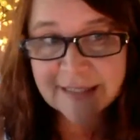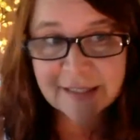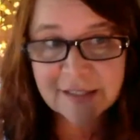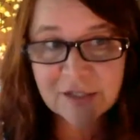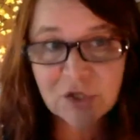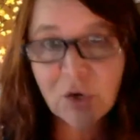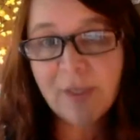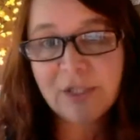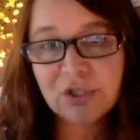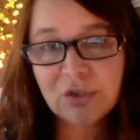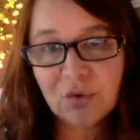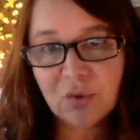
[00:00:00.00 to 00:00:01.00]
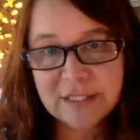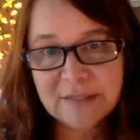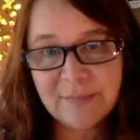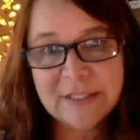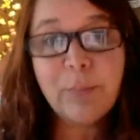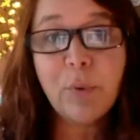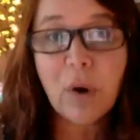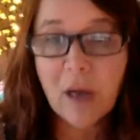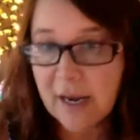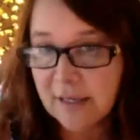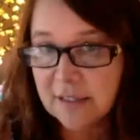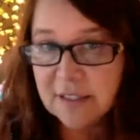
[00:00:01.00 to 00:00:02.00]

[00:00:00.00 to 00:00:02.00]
so much Christmas product